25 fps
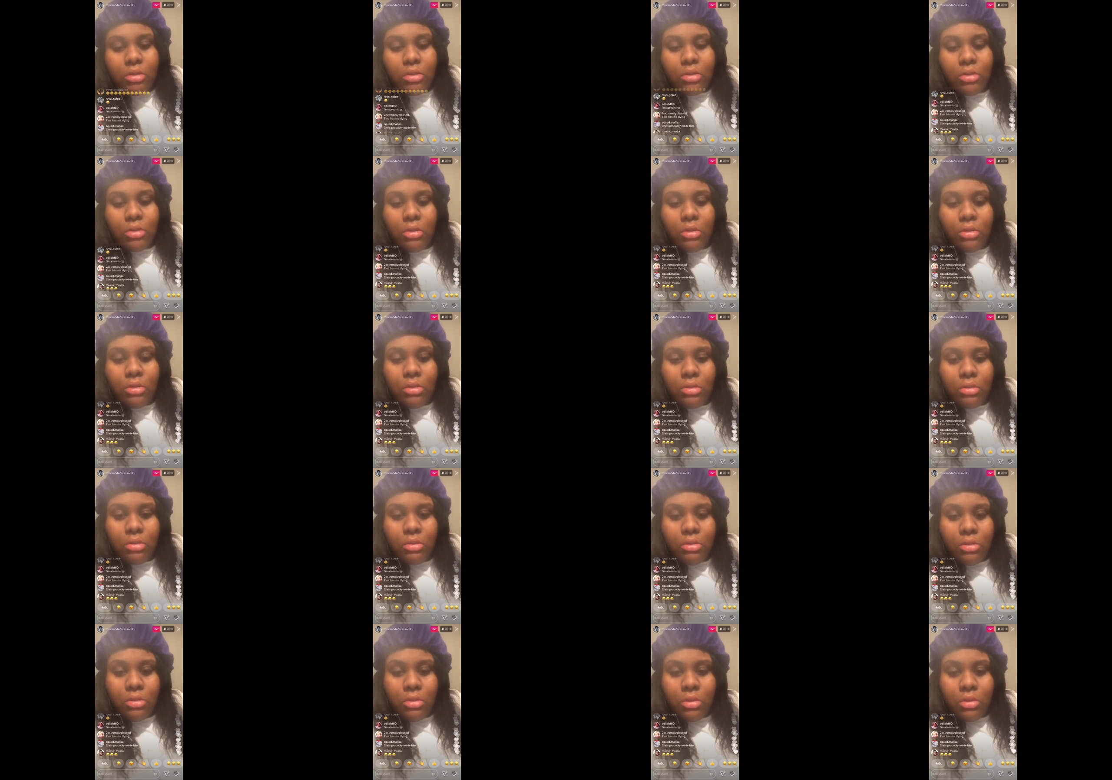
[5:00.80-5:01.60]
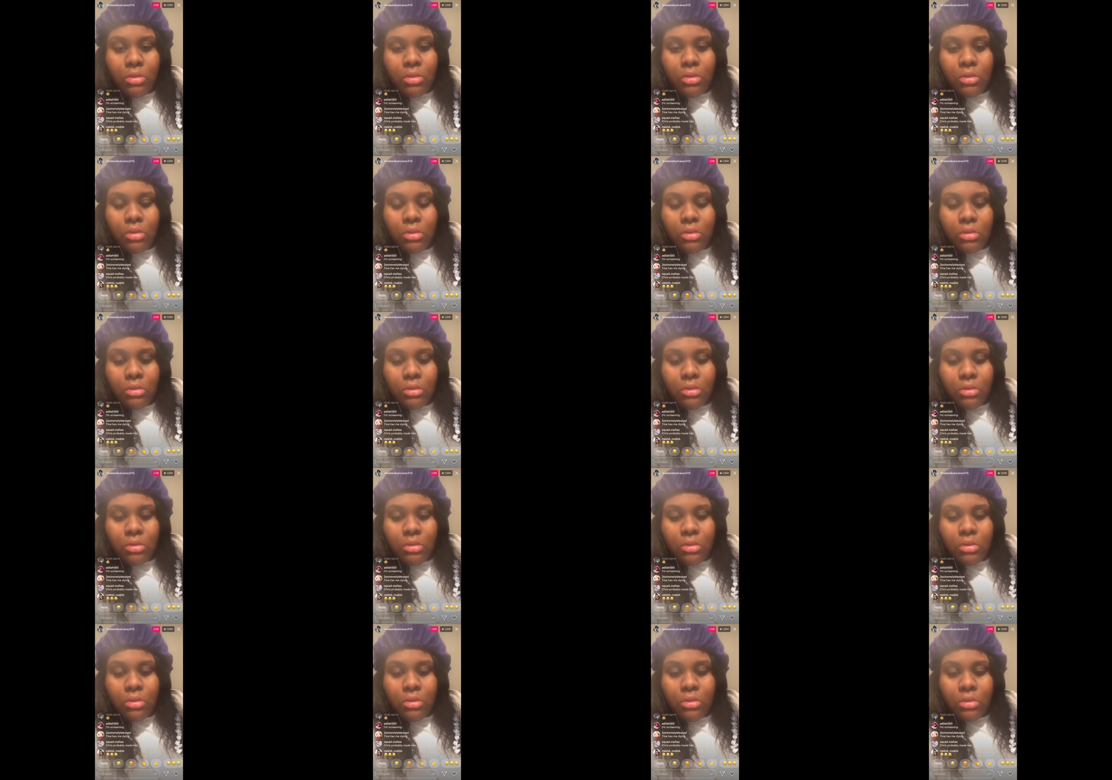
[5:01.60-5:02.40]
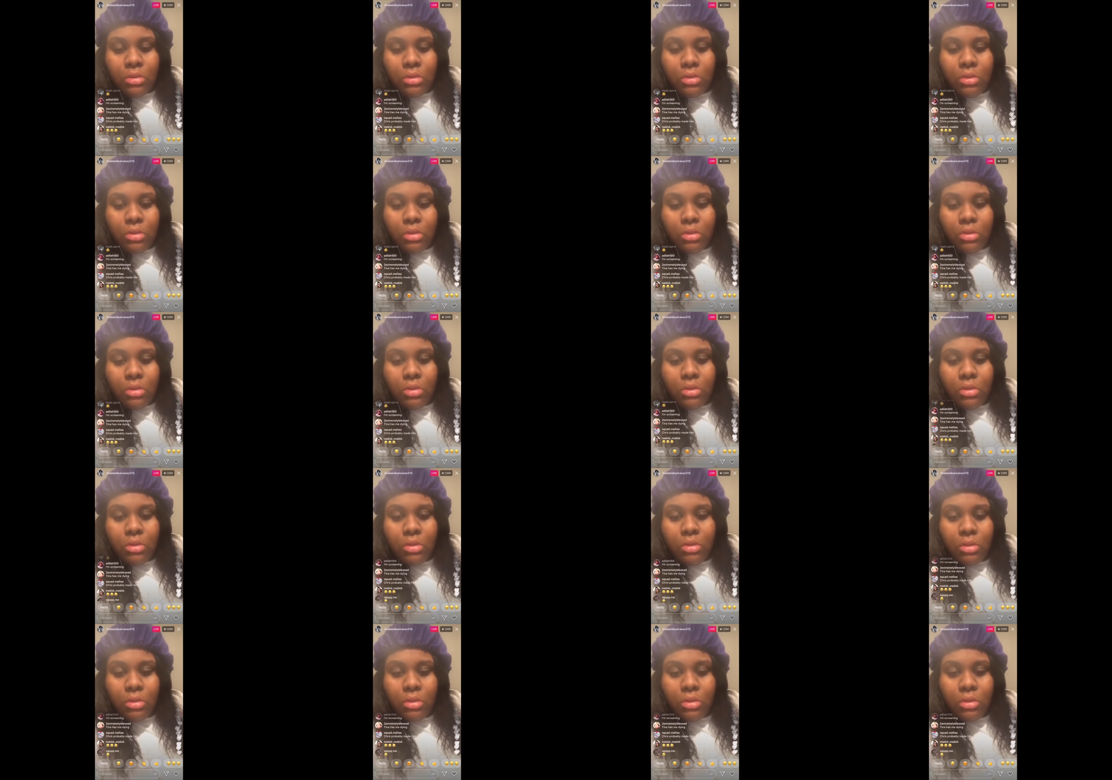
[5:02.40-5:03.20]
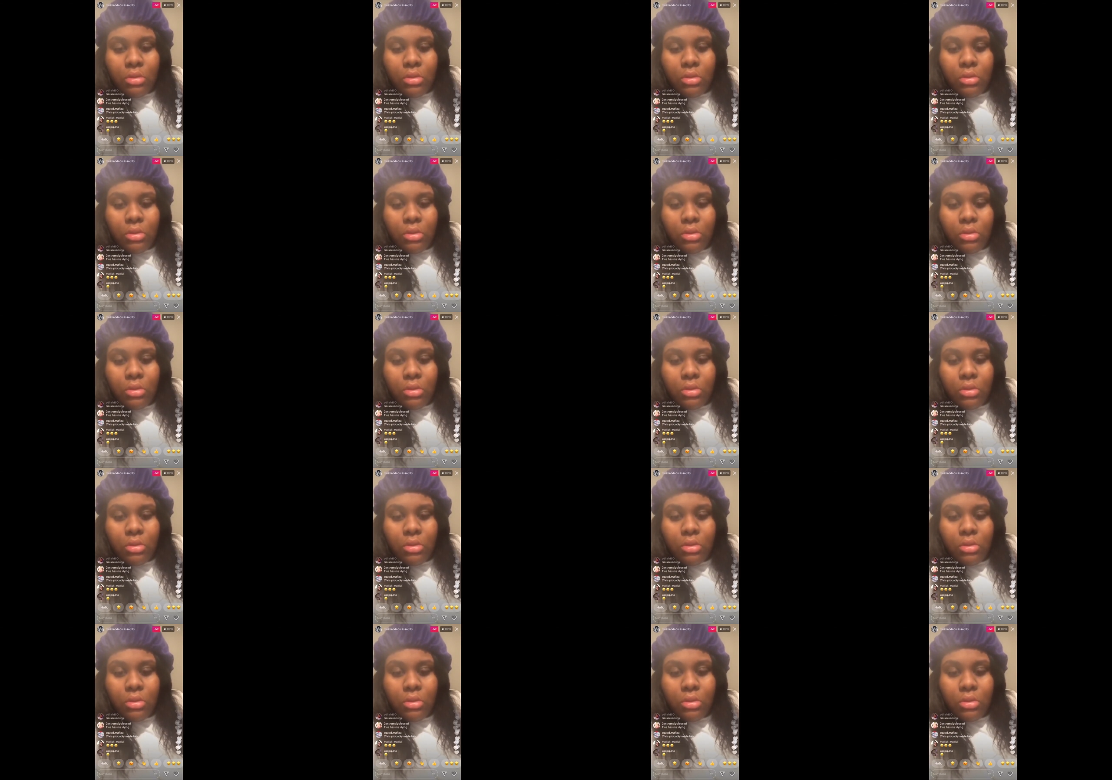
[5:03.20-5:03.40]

(no one is talking)